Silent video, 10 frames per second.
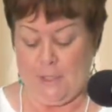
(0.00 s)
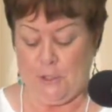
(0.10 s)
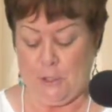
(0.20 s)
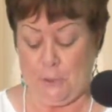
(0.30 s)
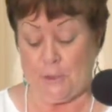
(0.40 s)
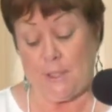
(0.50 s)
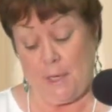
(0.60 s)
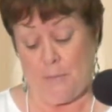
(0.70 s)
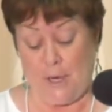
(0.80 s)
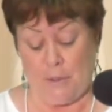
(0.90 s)
Students
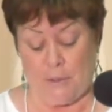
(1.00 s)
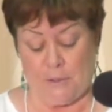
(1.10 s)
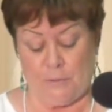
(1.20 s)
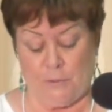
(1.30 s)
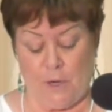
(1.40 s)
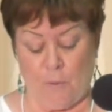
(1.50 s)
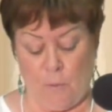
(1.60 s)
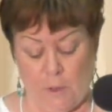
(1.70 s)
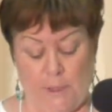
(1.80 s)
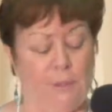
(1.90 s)
and parents were not
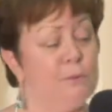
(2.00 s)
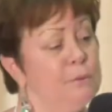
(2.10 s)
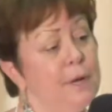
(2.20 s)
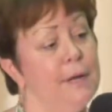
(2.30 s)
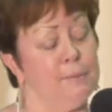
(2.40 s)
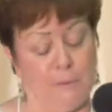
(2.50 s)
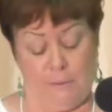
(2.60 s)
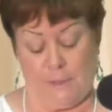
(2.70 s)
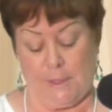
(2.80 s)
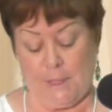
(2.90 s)
willing or able